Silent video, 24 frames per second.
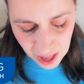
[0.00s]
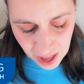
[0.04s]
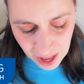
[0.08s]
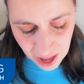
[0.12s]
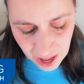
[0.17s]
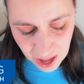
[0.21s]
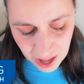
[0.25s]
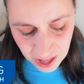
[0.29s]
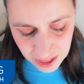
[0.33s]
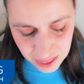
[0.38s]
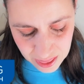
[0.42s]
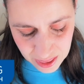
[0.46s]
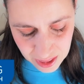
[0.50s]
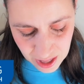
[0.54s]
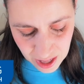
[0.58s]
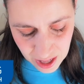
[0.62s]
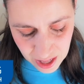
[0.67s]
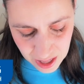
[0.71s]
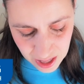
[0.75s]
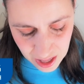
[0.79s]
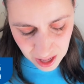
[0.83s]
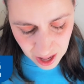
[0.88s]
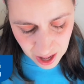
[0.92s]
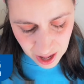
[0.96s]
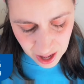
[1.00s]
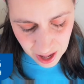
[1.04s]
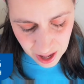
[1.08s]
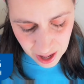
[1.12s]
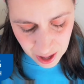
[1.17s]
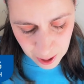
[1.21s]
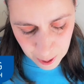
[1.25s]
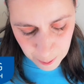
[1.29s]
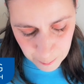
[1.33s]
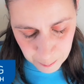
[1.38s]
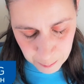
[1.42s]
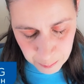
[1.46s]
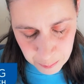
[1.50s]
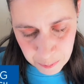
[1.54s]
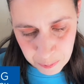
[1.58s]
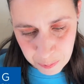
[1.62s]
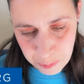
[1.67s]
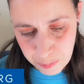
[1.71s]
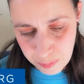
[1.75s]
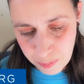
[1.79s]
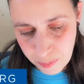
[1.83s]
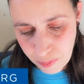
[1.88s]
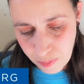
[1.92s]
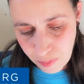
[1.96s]
And then
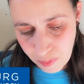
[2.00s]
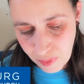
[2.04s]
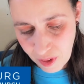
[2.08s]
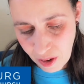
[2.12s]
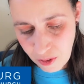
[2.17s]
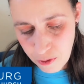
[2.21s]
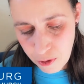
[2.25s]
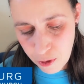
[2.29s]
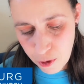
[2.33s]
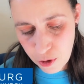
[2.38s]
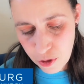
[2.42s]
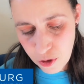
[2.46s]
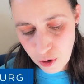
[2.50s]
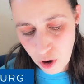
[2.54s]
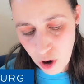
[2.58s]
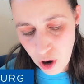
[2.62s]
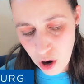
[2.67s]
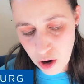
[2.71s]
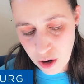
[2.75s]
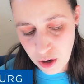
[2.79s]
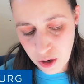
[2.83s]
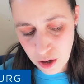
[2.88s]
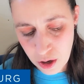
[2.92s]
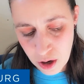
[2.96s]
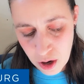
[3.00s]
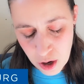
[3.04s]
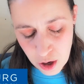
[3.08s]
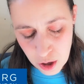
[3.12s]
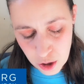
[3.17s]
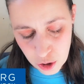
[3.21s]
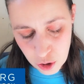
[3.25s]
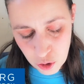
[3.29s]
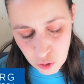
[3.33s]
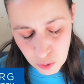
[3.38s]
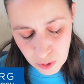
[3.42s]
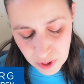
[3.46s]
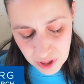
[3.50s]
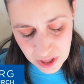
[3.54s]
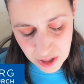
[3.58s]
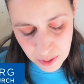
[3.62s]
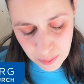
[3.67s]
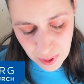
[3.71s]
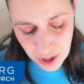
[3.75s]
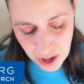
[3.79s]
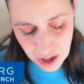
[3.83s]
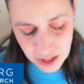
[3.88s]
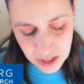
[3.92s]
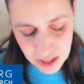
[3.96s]
further on, you read
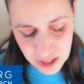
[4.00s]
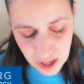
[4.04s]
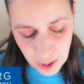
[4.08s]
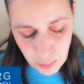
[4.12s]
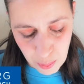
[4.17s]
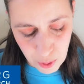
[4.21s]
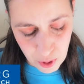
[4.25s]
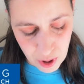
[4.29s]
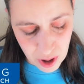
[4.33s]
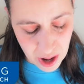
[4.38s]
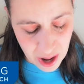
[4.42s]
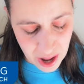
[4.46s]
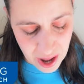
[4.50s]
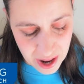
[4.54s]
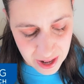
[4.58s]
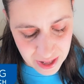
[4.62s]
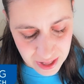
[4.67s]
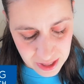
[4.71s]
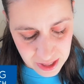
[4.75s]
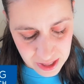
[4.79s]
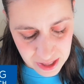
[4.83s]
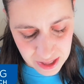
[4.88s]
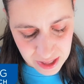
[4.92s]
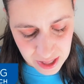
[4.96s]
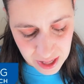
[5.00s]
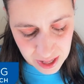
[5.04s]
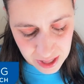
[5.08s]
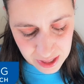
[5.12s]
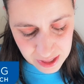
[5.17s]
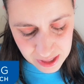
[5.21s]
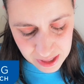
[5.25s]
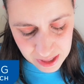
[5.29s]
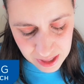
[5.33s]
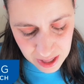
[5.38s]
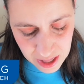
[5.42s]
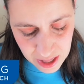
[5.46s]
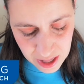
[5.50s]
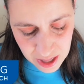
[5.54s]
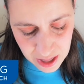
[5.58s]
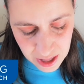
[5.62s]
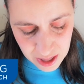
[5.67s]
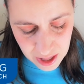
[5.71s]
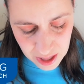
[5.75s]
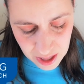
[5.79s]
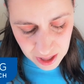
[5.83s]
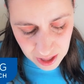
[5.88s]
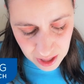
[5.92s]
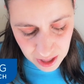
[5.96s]
about Deborah and it says
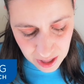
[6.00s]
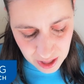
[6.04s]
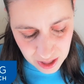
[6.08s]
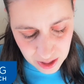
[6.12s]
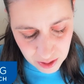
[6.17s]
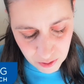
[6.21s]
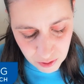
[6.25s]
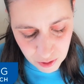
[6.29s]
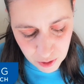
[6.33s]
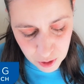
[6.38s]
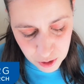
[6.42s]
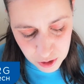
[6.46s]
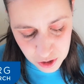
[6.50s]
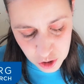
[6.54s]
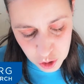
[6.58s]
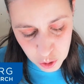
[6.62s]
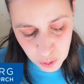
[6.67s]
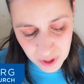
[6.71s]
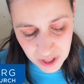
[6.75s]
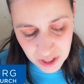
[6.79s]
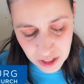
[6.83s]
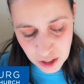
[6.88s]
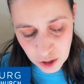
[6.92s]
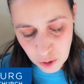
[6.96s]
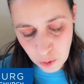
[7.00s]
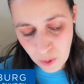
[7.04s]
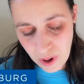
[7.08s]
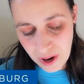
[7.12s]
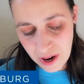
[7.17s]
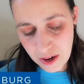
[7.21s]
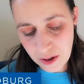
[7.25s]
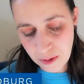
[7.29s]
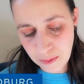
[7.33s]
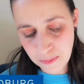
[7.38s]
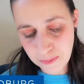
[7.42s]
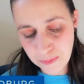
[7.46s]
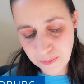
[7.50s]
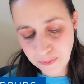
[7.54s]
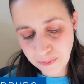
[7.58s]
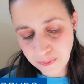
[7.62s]
in verse 21,